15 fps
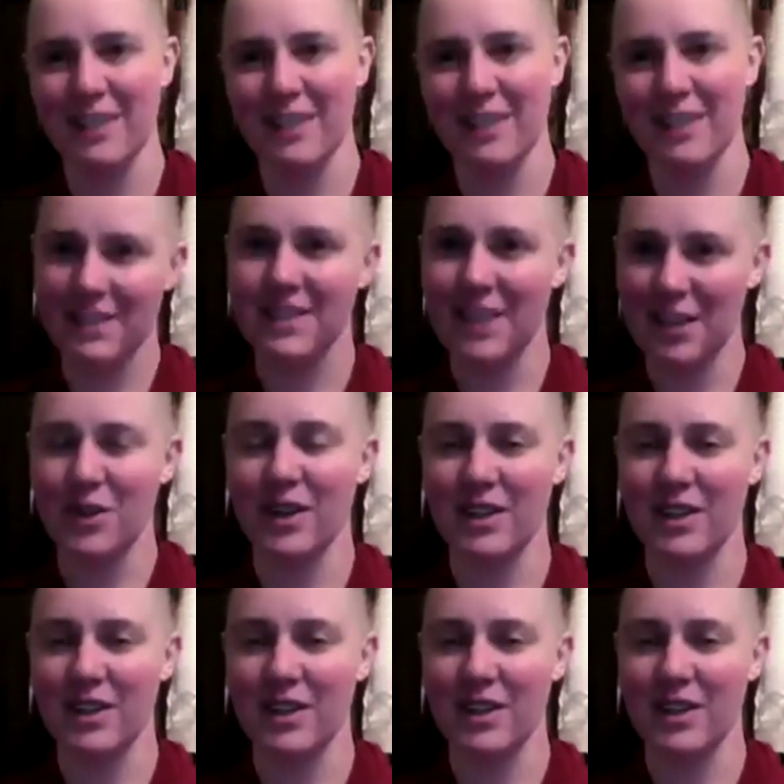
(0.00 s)
Et
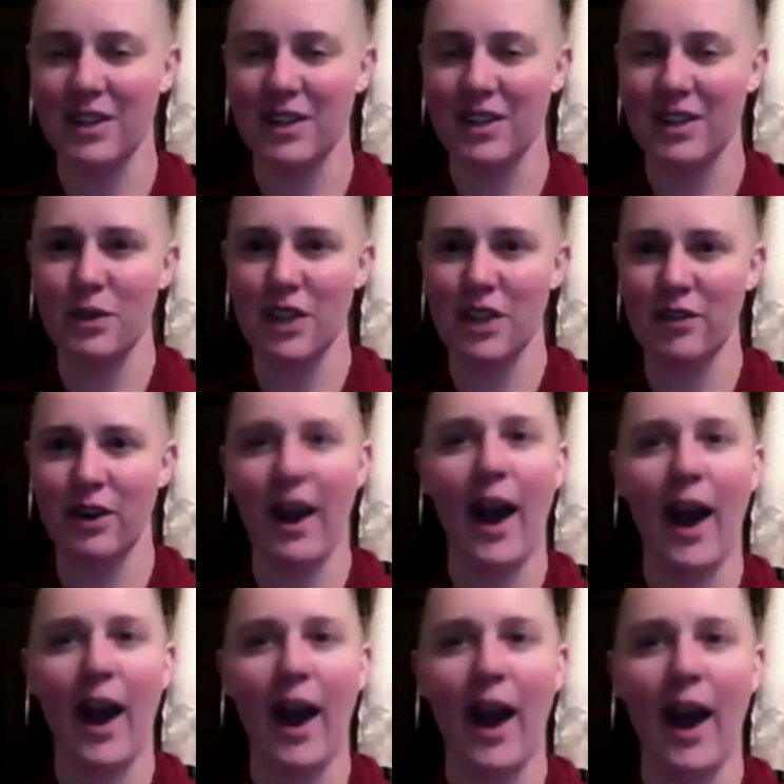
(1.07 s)
cetera, whichever
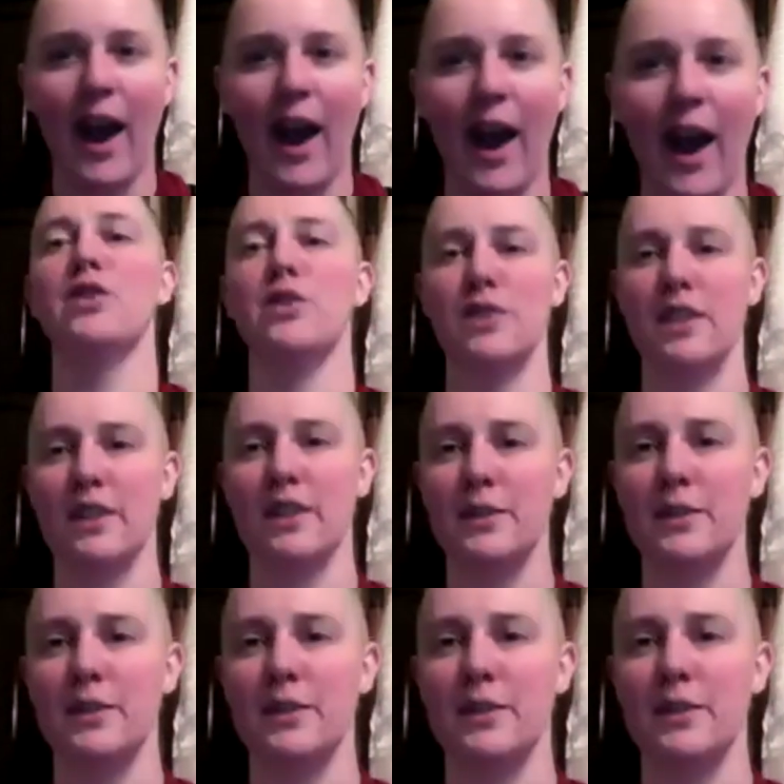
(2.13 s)
outline you're
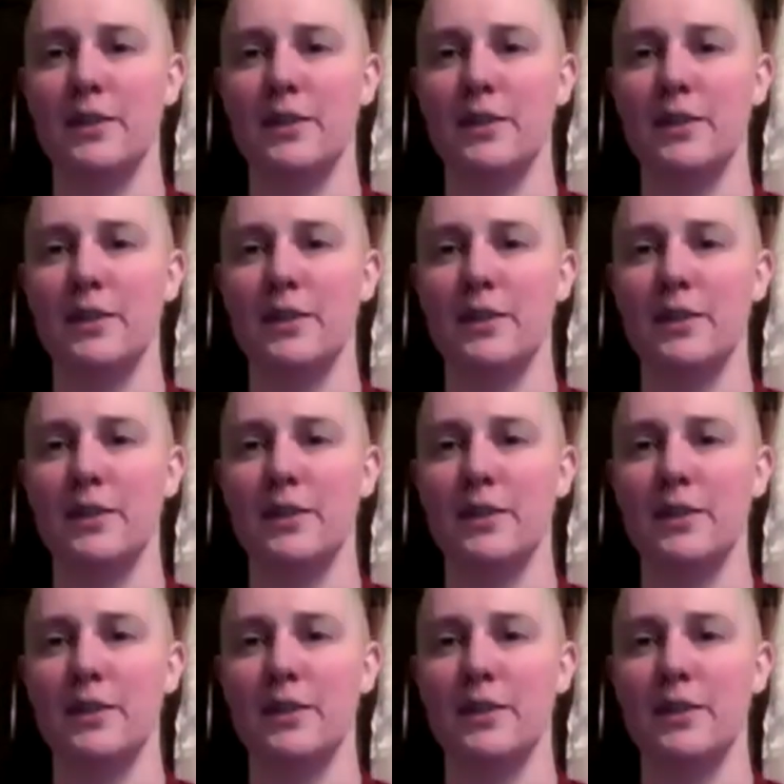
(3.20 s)
using,